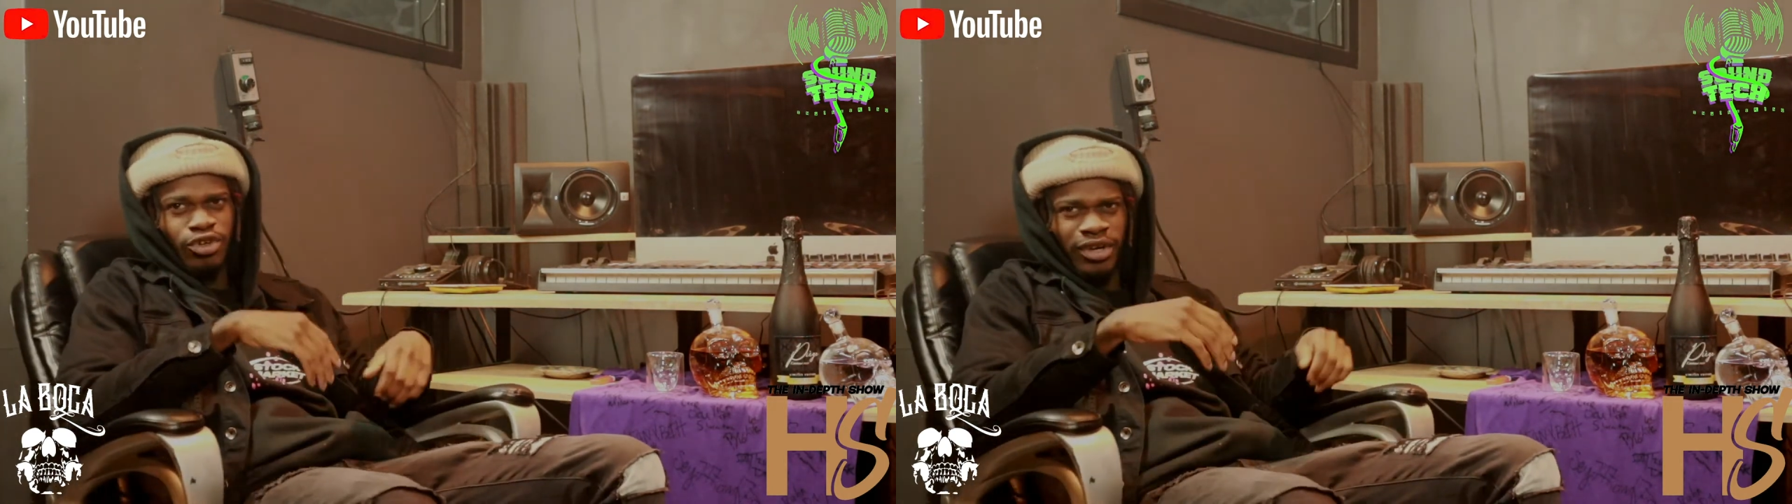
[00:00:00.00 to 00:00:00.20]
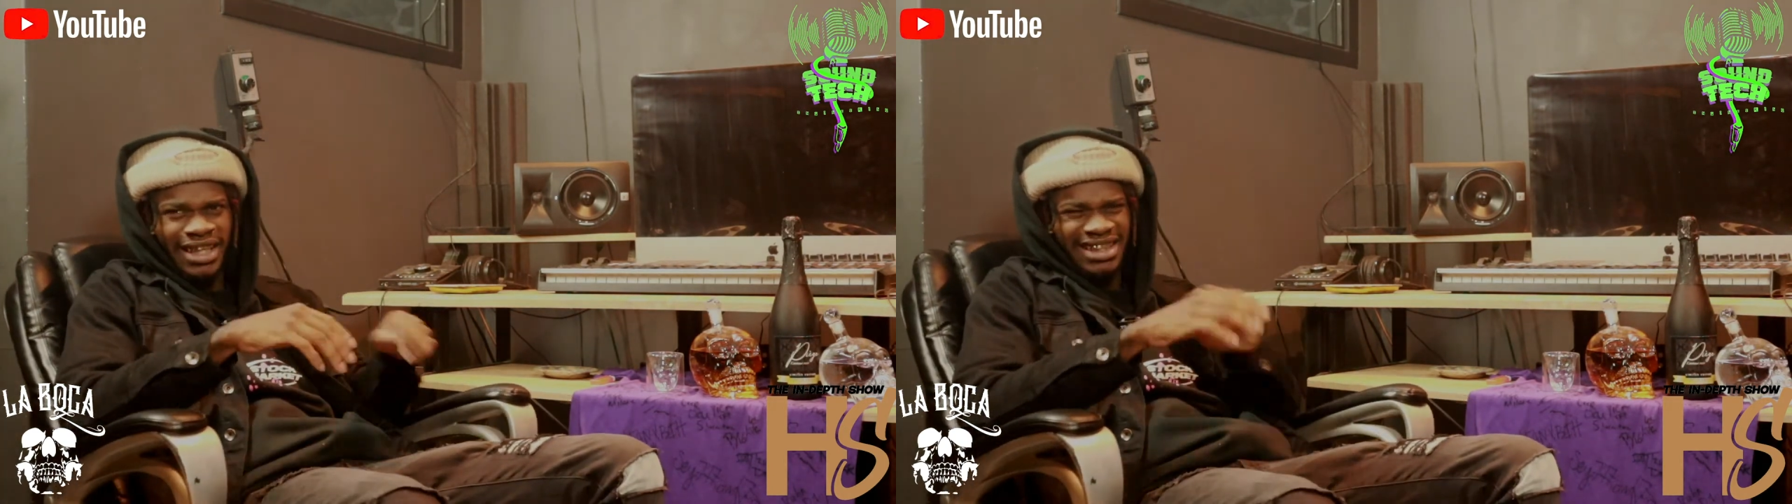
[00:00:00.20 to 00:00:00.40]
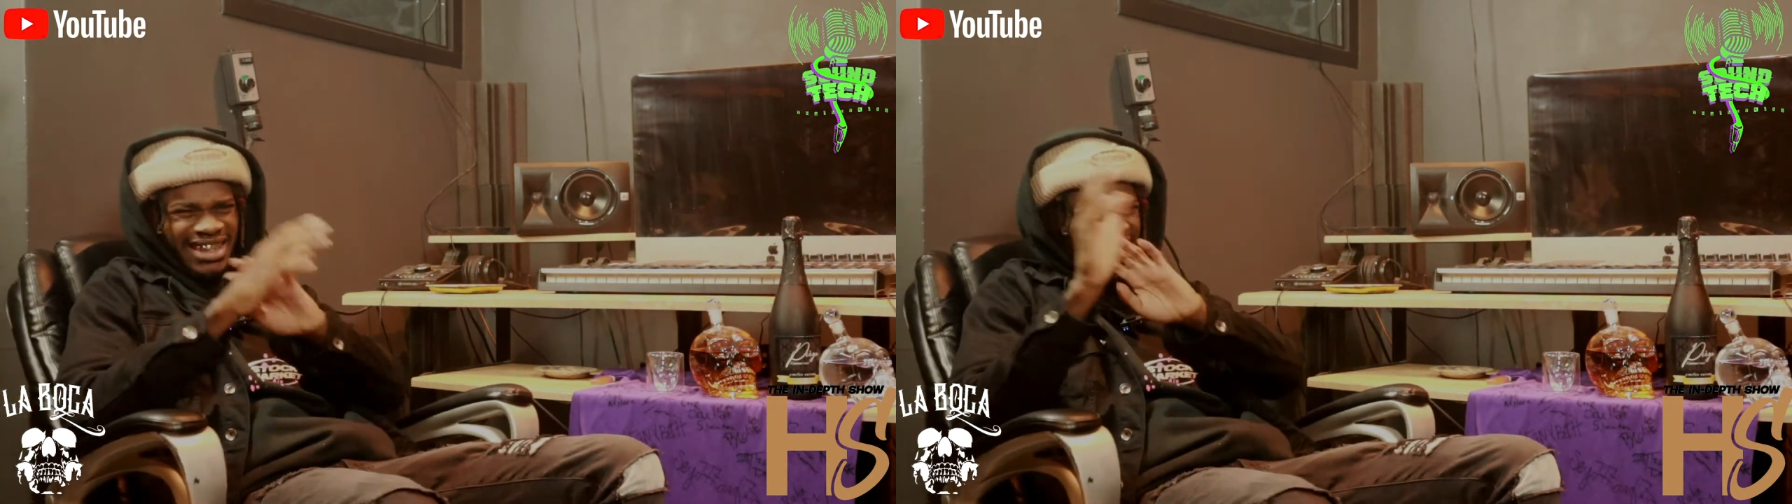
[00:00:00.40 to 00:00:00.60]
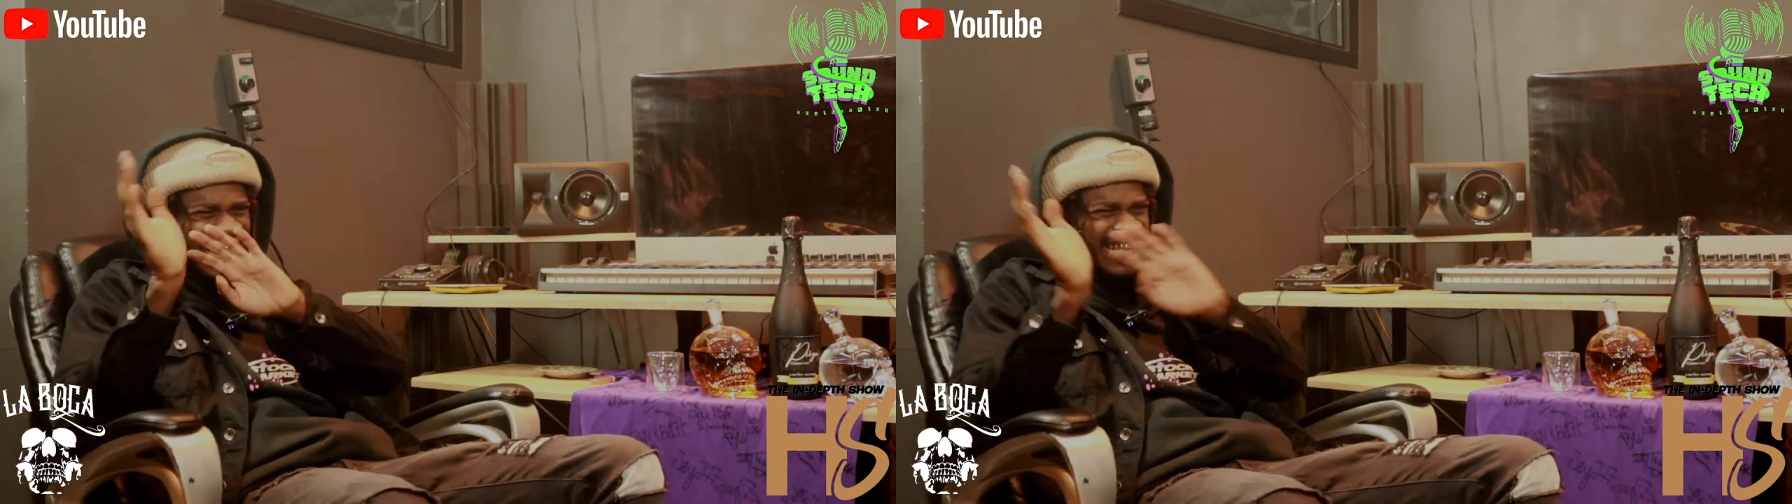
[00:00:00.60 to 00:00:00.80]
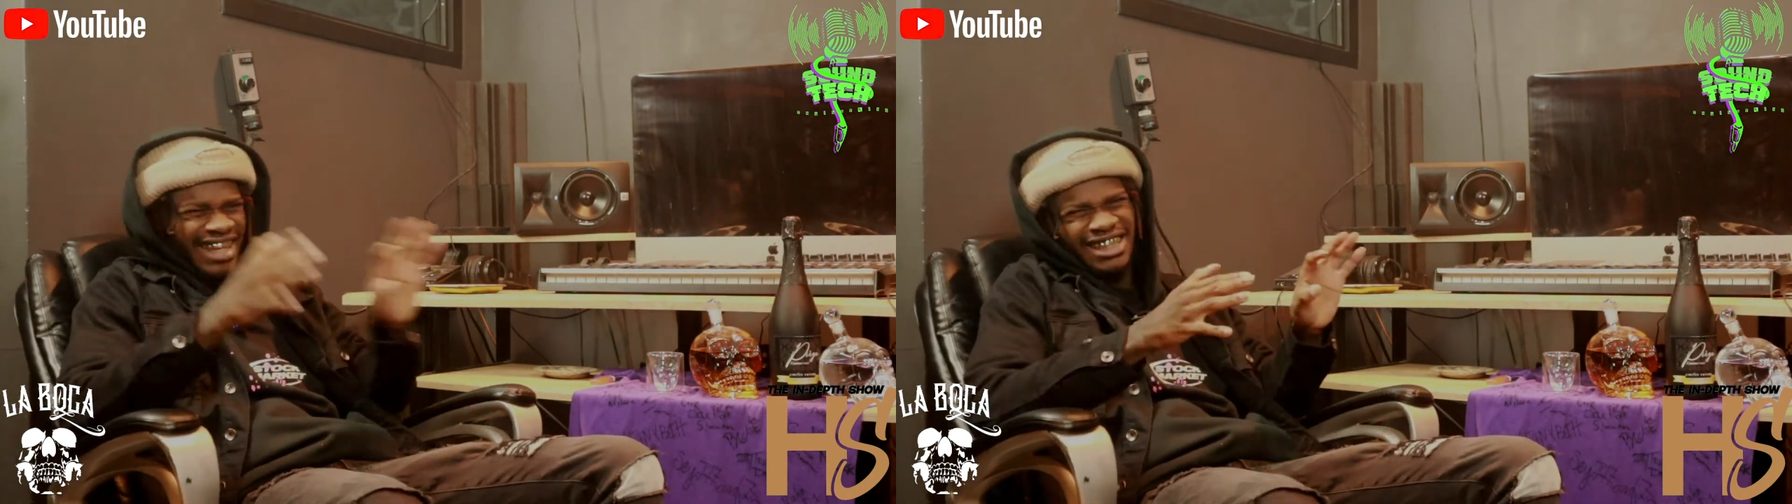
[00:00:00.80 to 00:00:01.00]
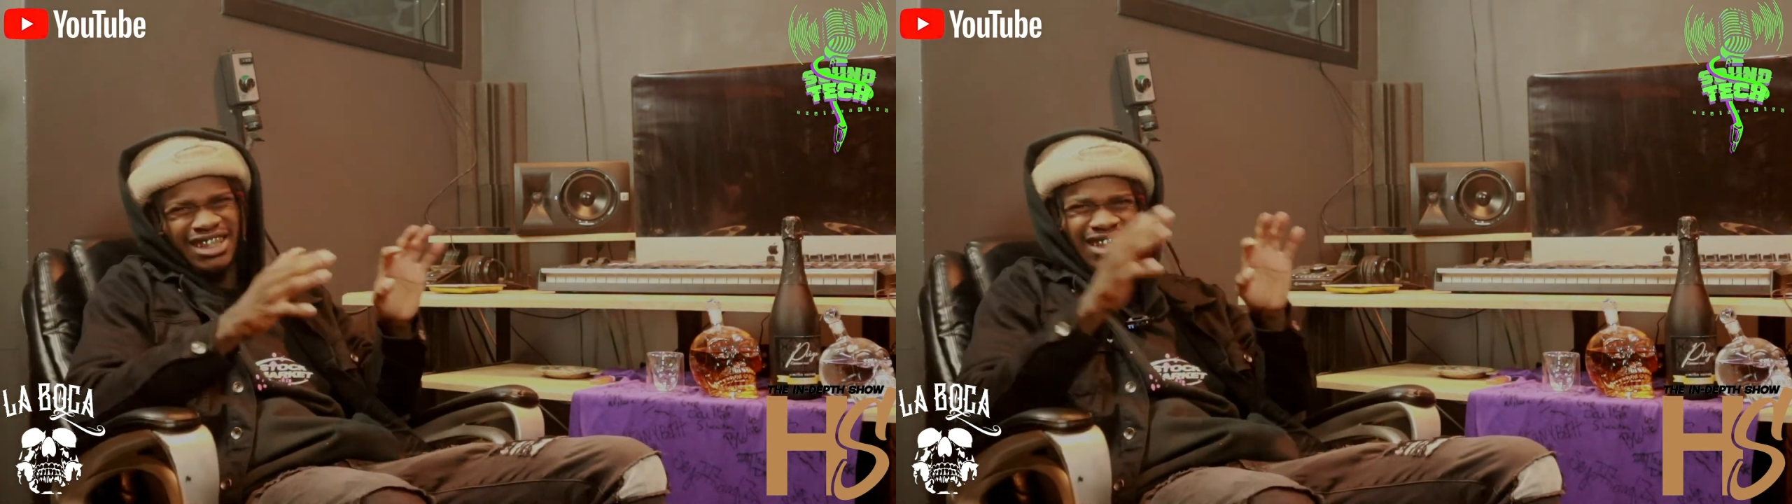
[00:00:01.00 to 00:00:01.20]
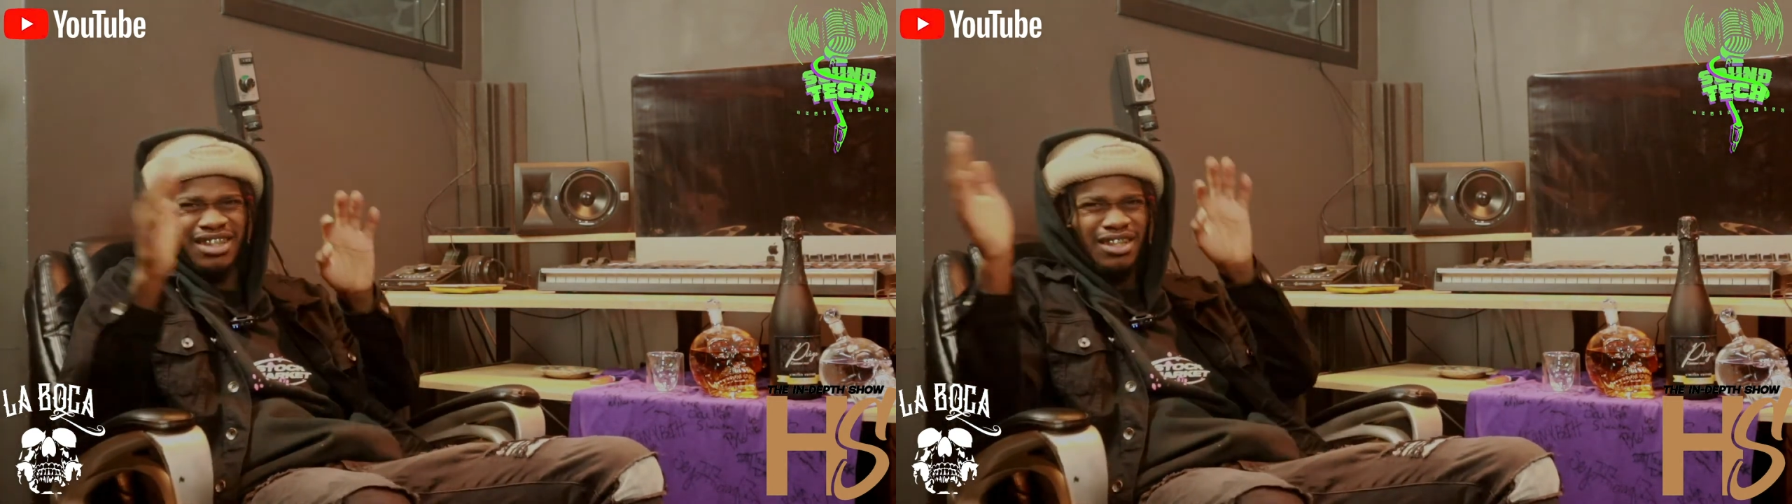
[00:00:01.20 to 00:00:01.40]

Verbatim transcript: Crazy, he got hits